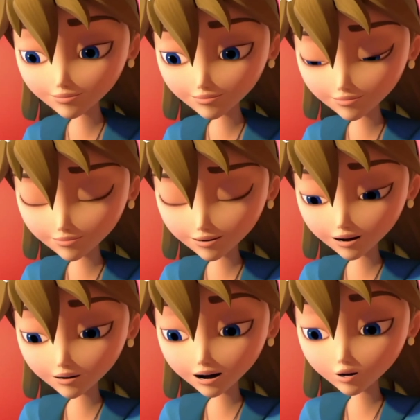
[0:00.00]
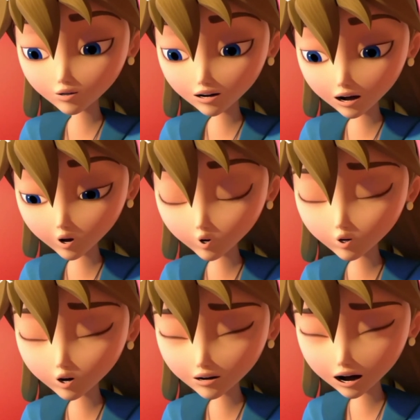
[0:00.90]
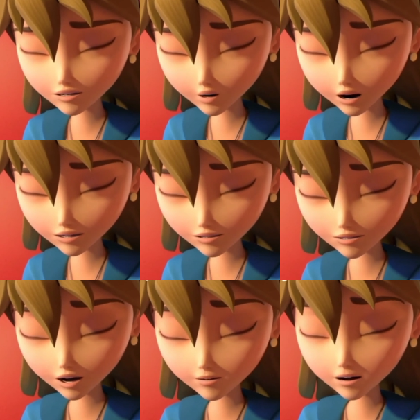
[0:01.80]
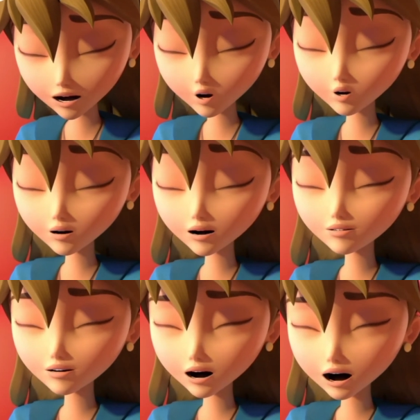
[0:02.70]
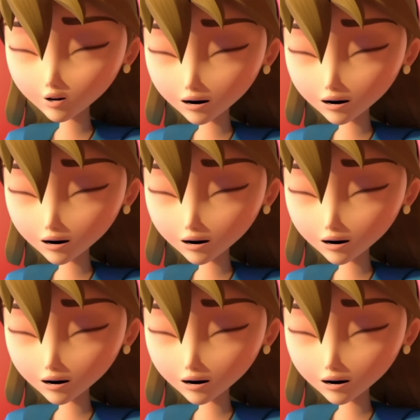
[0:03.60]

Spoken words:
And I declare Jesus Christ as my Lord and Savior.